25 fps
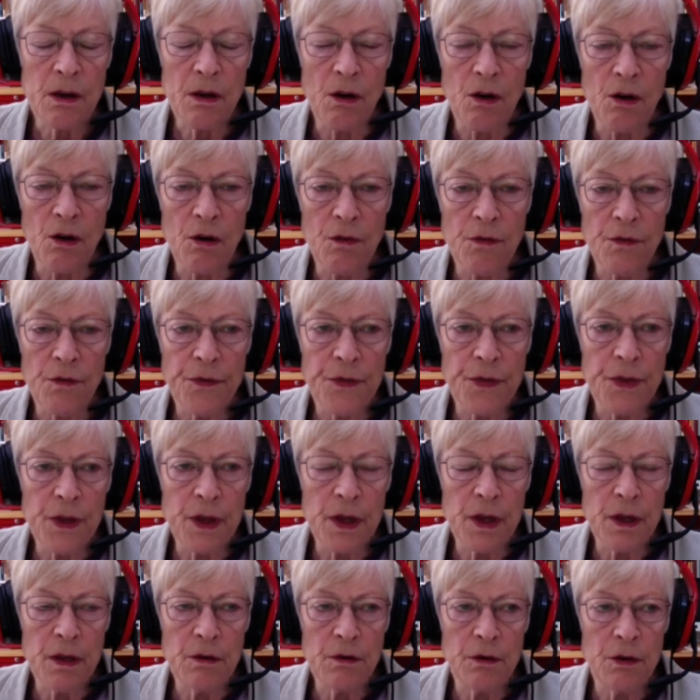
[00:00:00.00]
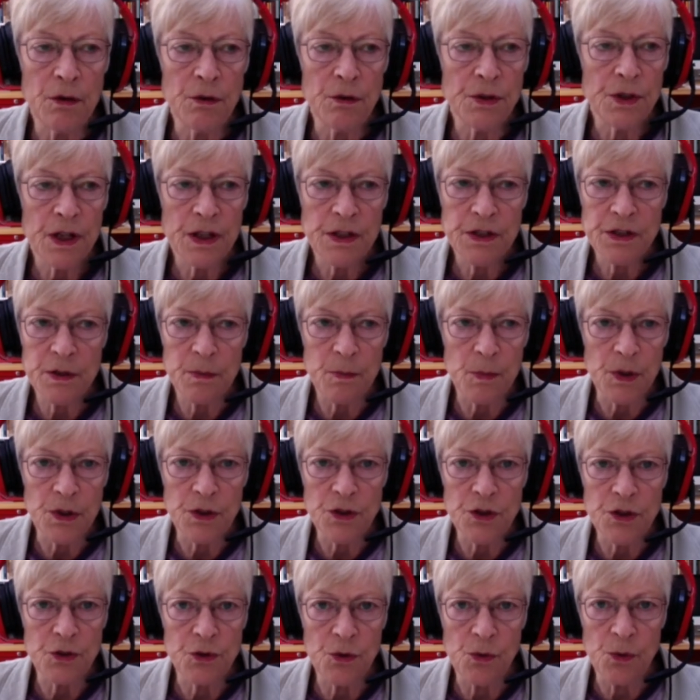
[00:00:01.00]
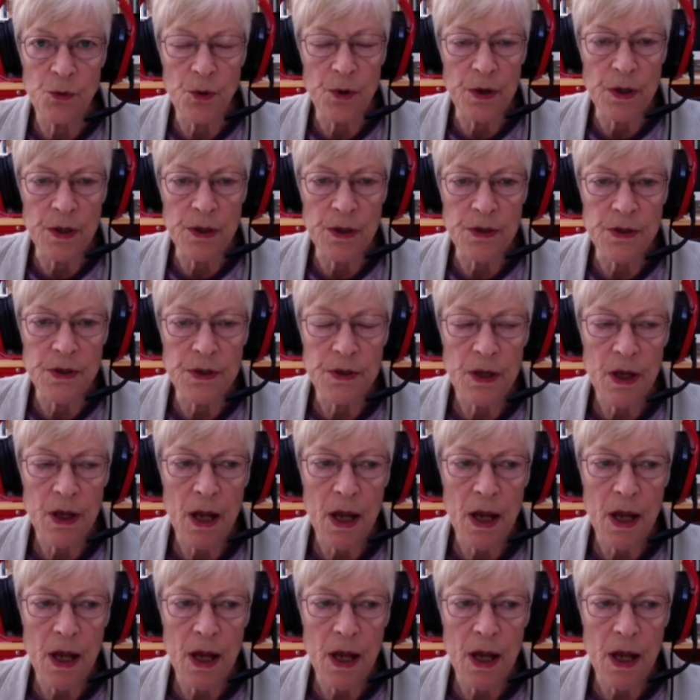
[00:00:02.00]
of the New Testament stories